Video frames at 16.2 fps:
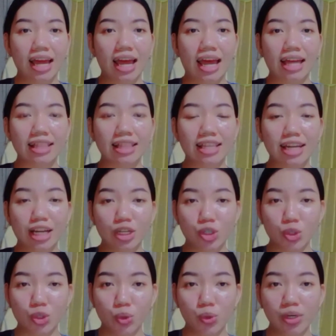and then
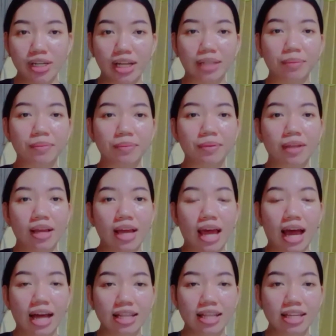ensure that
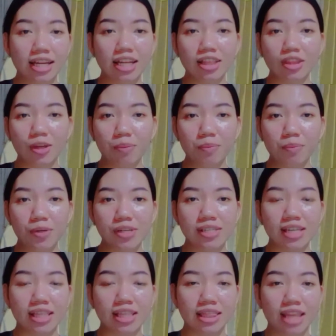adequate
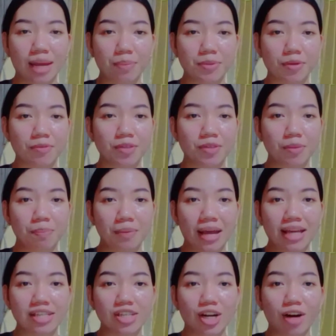numbers and types of
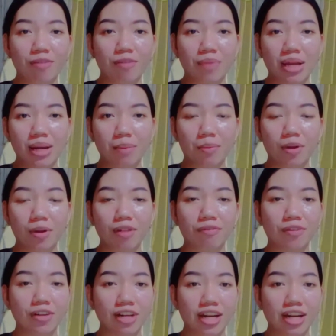supplies are available
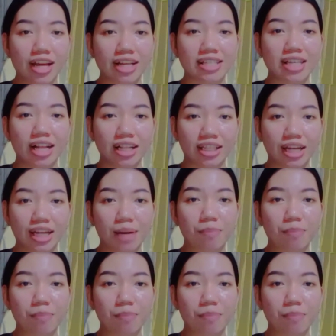for the next healthcare